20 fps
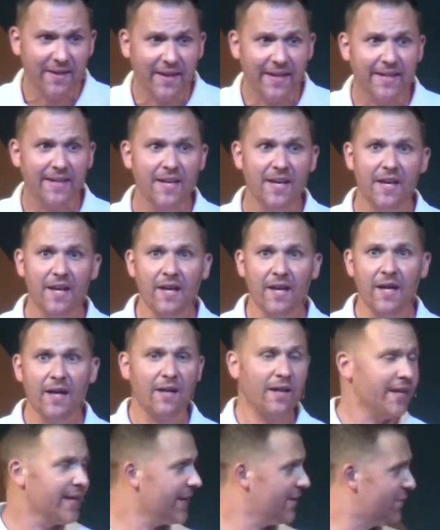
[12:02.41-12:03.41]

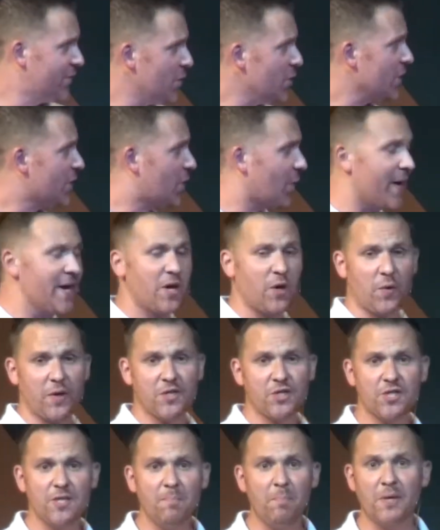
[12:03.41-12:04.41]
like if you're a great
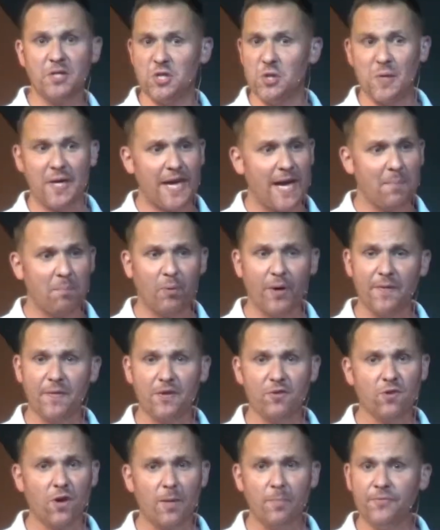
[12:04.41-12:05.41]
Christian but you can't play
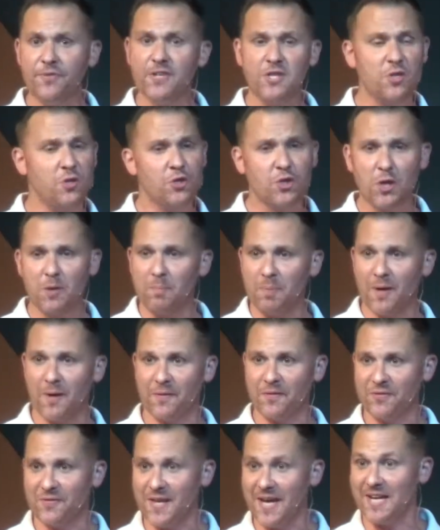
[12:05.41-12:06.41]
the drums, then you shouldn't be
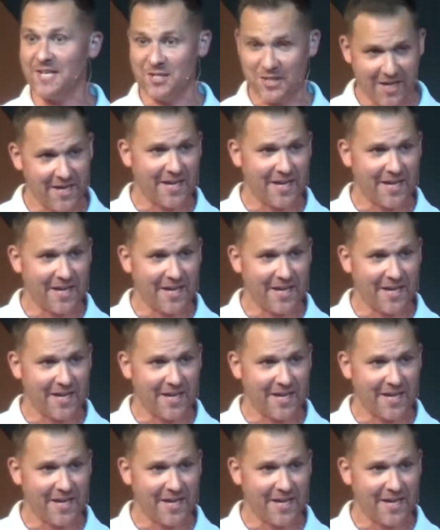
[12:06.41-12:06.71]
on the stage.